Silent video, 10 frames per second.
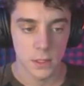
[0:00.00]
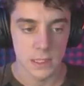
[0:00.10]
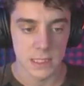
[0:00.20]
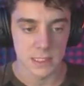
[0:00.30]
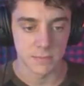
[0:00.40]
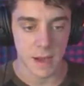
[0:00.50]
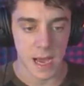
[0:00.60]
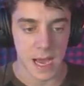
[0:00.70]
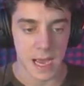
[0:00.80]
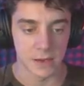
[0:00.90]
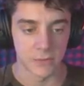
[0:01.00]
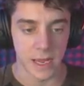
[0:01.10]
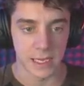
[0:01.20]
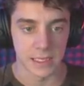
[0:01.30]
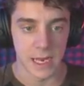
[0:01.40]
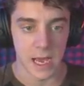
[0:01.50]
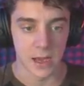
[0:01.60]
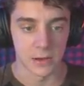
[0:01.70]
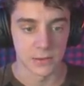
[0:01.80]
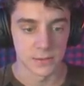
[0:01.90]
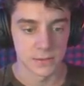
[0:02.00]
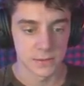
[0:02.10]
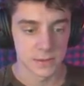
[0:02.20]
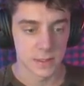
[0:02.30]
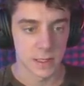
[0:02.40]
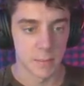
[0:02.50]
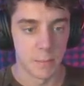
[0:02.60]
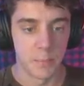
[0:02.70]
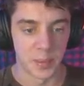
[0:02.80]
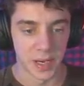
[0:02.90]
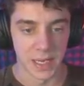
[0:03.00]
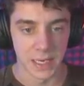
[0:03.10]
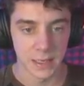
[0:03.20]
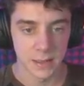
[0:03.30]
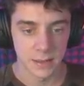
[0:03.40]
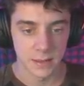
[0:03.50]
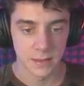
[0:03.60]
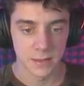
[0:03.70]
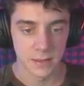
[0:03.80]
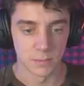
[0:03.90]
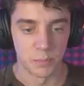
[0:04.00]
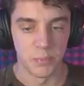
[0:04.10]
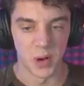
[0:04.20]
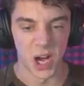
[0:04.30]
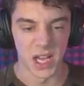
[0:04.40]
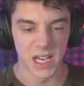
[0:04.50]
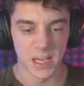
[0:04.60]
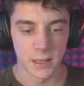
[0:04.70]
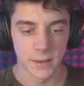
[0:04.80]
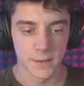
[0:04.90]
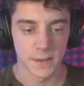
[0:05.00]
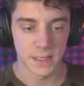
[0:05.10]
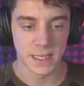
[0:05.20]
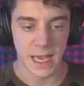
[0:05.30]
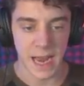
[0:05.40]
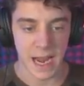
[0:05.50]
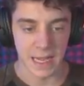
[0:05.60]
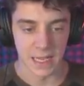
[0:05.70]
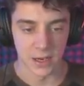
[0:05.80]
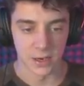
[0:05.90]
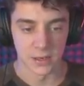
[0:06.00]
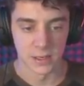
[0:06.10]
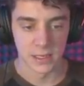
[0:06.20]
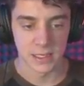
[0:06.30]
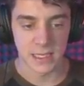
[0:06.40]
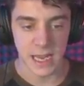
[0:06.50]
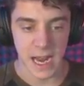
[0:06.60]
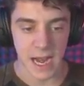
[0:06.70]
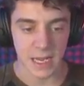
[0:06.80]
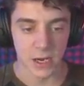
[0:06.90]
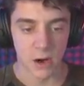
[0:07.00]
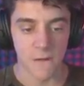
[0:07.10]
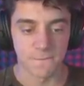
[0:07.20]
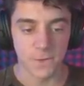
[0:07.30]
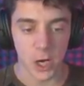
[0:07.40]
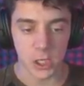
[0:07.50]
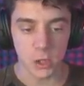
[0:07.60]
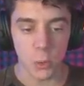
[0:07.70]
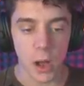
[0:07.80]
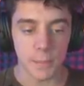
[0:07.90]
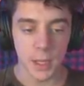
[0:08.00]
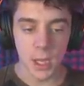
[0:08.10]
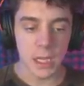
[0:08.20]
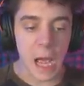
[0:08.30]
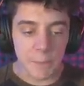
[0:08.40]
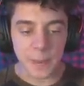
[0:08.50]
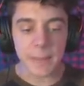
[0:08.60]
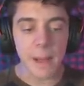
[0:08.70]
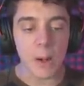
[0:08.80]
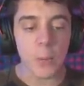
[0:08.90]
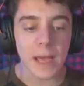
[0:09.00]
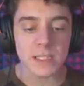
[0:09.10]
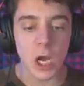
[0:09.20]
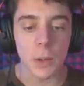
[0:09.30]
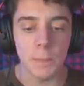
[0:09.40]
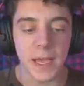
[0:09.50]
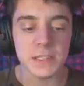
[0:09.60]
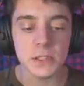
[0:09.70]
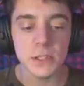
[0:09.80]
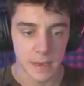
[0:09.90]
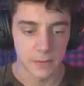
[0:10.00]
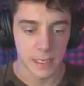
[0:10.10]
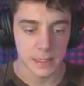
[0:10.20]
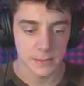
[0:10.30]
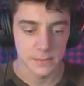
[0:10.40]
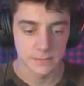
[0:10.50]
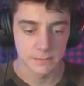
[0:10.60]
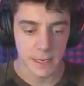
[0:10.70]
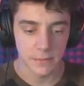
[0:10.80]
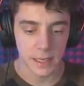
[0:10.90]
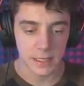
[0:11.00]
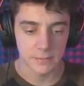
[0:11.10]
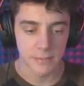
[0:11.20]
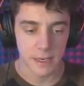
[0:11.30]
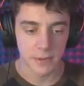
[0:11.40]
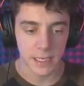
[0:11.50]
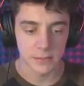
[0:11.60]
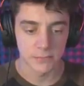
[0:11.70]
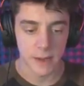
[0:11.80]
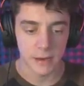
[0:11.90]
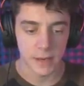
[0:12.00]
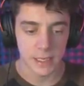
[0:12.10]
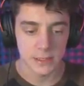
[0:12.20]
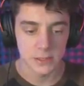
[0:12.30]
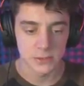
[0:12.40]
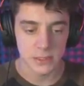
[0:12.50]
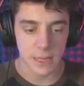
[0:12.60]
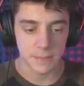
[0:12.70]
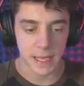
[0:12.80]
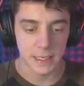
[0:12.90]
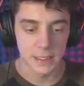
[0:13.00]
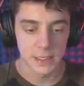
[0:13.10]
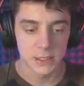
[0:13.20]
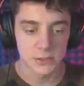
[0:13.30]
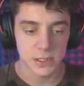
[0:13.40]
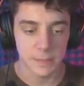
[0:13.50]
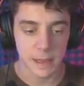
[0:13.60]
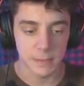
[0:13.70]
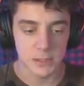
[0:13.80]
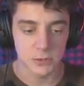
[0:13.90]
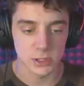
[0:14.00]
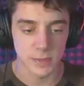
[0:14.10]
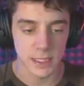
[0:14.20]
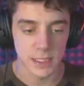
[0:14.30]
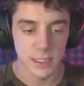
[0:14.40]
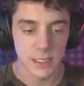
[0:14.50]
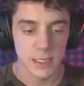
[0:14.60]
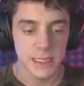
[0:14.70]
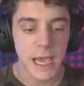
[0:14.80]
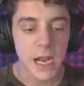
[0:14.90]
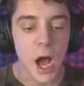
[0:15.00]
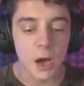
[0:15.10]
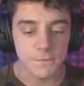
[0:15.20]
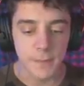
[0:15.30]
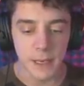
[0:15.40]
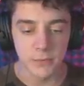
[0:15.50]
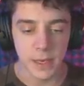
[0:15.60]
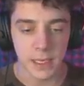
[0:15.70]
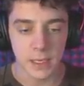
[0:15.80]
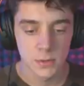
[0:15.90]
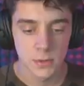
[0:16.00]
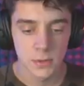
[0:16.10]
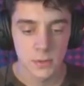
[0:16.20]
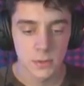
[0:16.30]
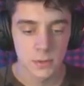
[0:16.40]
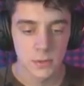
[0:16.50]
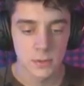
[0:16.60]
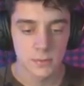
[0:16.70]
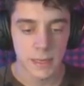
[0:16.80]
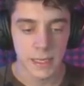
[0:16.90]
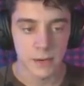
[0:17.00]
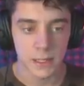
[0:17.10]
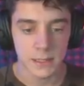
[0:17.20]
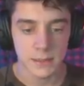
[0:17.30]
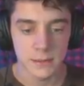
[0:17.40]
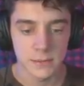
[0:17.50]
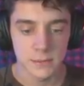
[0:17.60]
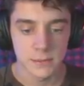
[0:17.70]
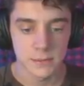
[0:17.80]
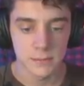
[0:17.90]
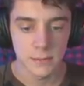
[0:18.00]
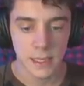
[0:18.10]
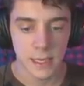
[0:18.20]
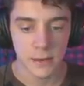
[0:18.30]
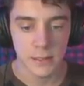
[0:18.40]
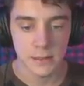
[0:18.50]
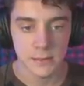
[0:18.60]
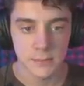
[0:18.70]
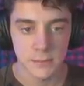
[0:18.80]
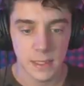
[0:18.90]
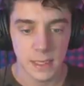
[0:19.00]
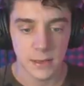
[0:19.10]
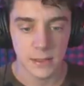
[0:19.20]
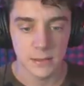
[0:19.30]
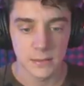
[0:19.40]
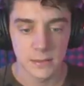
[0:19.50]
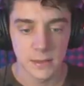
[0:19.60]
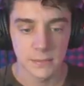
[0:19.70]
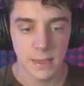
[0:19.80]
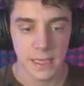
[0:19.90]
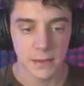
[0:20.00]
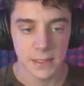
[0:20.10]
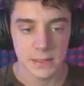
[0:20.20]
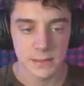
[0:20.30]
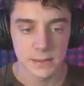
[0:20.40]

This is my rake now. Bud. Bud. Get out of here. Get out of here. I'll fuck you up. Look how big my wings are, bitch. My rake. My rake. My rake. My rake. You stop that. You stop coming towards me. Get off my rake. My carrot. My carrot. My carrot. My carrot.